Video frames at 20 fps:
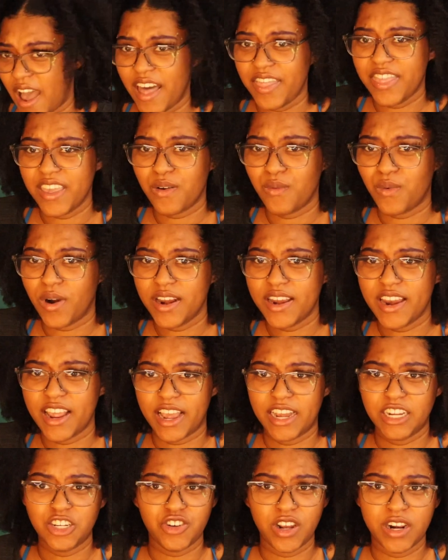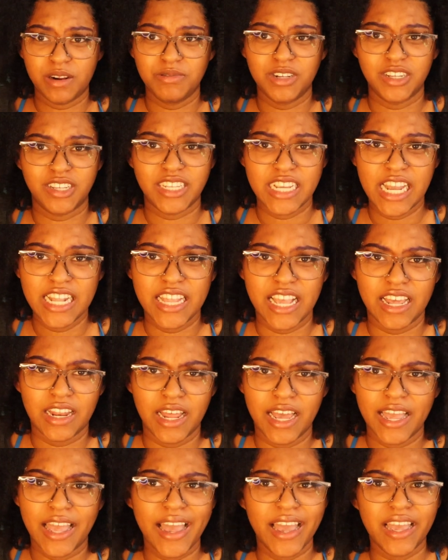I think one day I straight up just said that
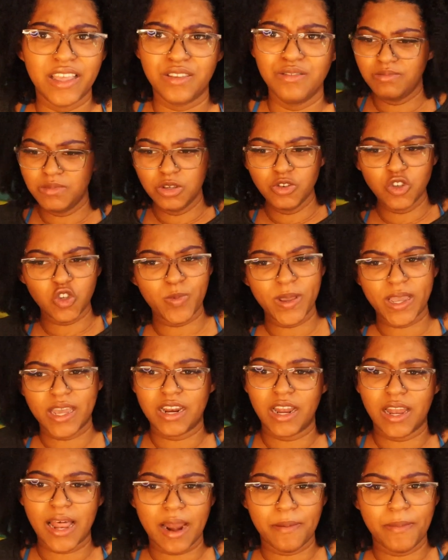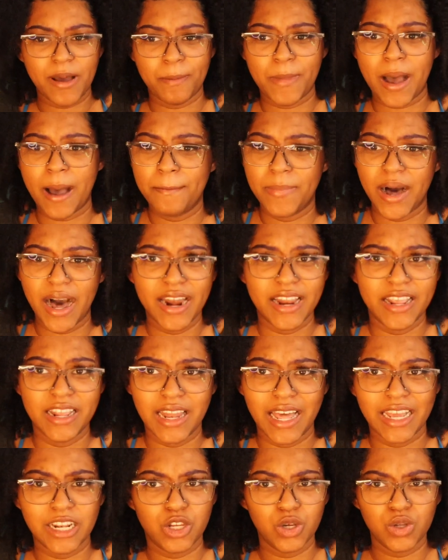like, hey, you speaking a lot about my body.
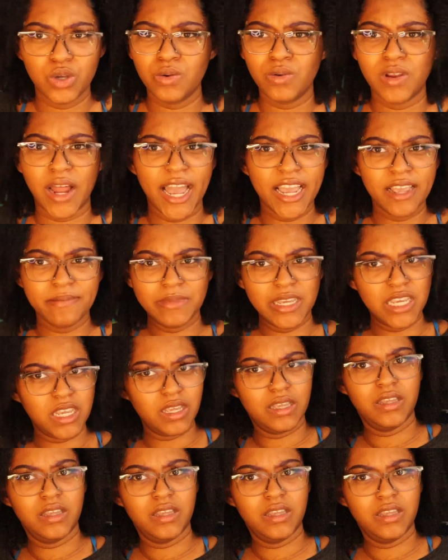Like, do you like me?